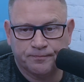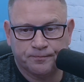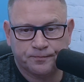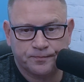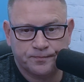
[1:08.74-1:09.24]

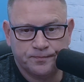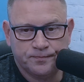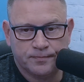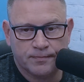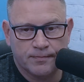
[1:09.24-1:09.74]

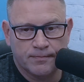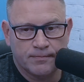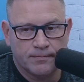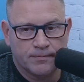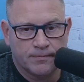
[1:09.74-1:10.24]

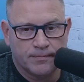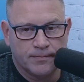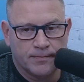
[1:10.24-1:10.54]
[no speech]